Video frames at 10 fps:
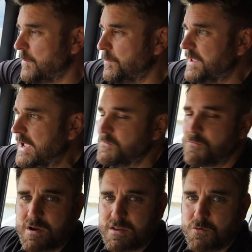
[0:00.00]
Would hate
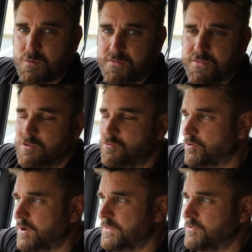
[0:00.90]
for any of you out there to
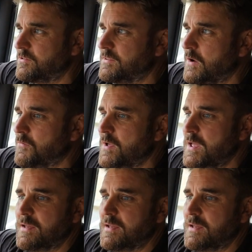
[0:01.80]
try this yourself,